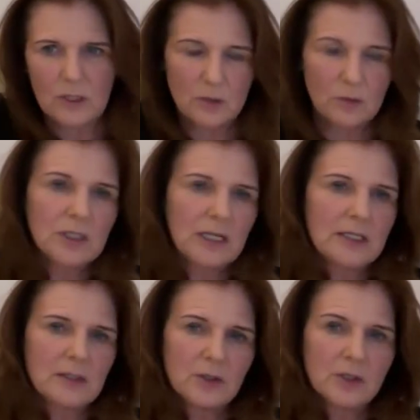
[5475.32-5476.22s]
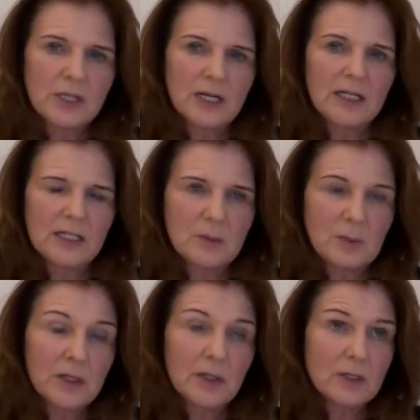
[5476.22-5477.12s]
rotated or changed
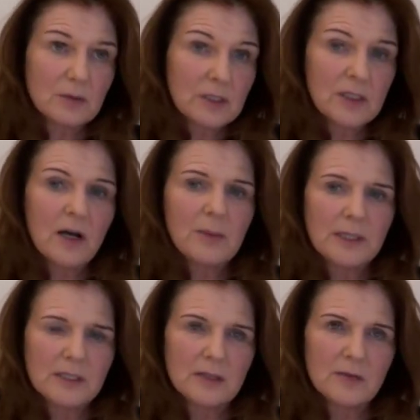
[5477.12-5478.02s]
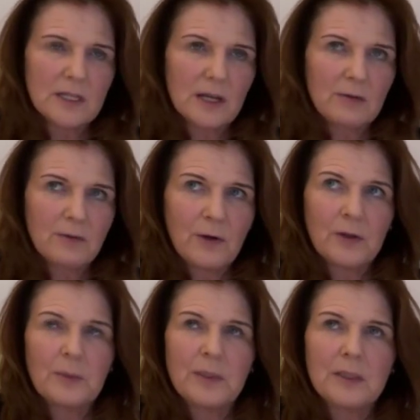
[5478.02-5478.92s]
because of the dominance of
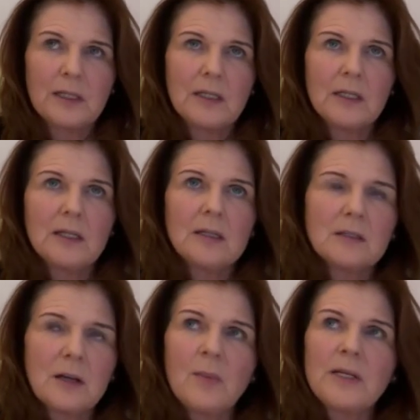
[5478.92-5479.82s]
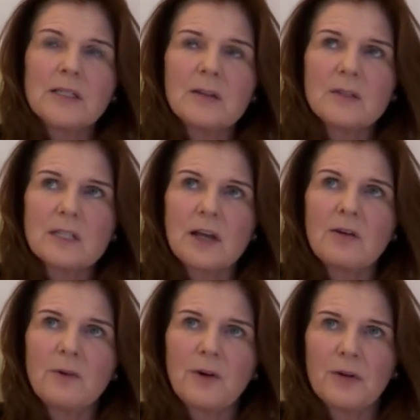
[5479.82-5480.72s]
self-other. But dominance of
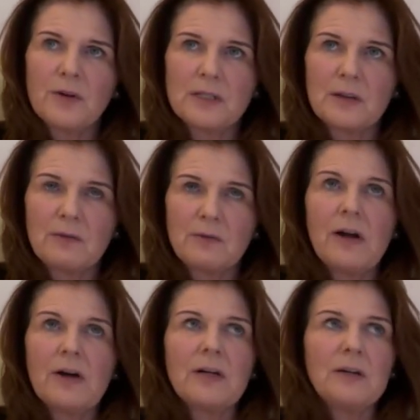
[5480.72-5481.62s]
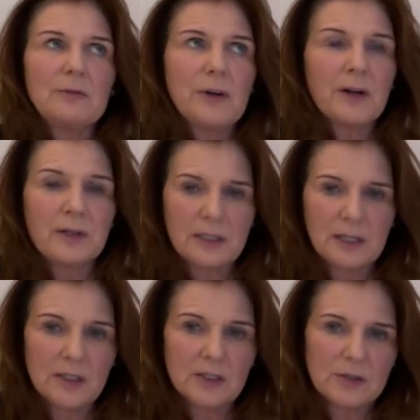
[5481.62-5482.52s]
self-other is a very, very
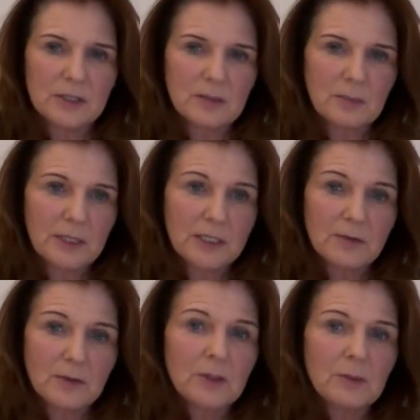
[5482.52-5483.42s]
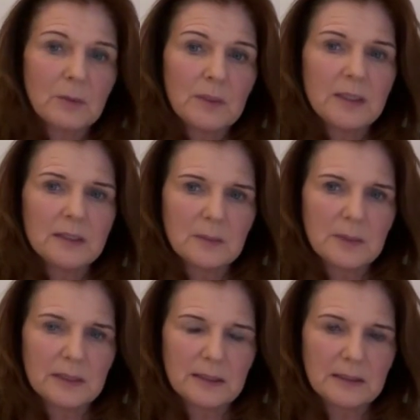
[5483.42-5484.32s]
dangerous place for a human being to
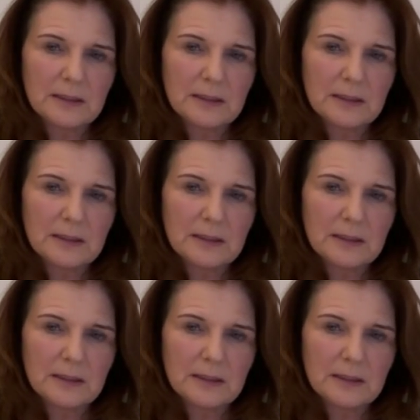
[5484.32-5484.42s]
be.